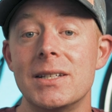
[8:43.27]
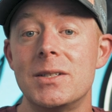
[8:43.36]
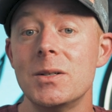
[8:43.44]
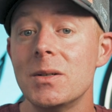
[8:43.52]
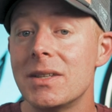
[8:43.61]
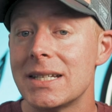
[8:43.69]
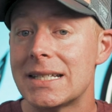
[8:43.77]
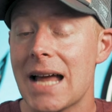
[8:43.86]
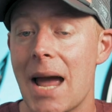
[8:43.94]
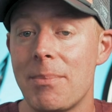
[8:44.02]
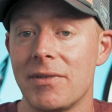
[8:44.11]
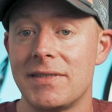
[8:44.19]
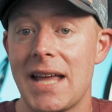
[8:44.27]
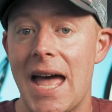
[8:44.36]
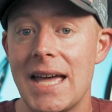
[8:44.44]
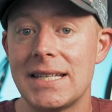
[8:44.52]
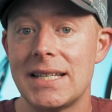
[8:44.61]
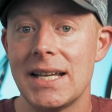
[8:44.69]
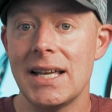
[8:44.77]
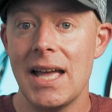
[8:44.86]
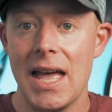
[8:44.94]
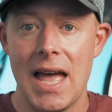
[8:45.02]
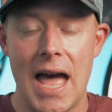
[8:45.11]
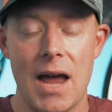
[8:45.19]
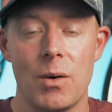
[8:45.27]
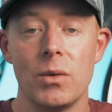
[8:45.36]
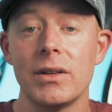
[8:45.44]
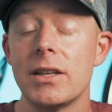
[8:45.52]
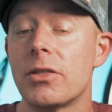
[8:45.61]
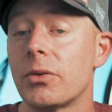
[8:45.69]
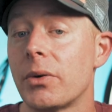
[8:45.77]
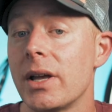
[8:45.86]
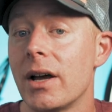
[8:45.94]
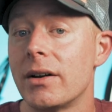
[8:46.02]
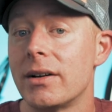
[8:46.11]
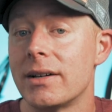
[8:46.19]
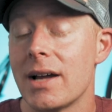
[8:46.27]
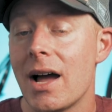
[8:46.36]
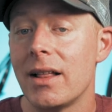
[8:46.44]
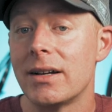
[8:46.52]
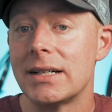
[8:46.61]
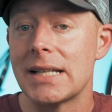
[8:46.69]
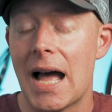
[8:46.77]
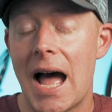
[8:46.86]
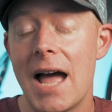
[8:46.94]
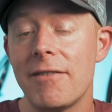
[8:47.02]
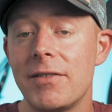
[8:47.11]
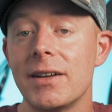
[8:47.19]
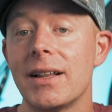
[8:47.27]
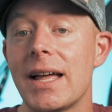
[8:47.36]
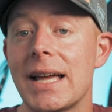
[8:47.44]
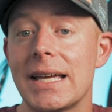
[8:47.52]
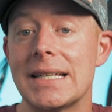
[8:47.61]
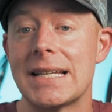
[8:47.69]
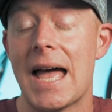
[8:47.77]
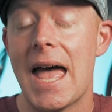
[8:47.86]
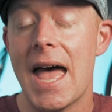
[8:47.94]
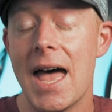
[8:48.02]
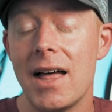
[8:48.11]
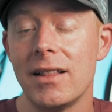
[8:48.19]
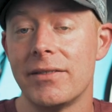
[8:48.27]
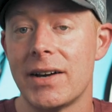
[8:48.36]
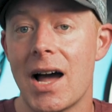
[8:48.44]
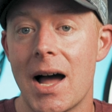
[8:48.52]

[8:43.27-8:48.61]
do this type of testing at only $300, I feel like is a hell of an